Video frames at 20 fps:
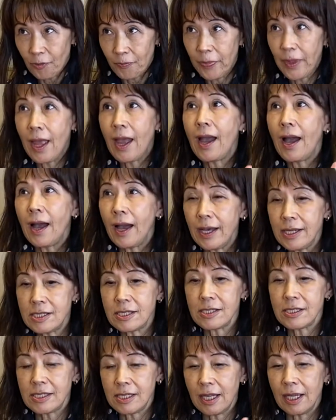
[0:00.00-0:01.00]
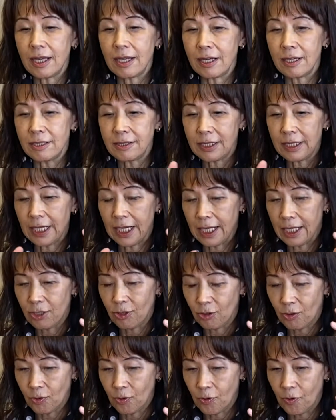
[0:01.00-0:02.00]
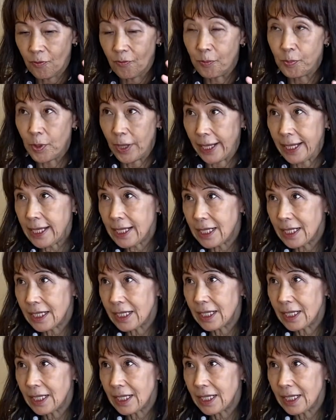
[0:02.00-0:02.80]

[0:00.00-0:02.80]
so I just take a break.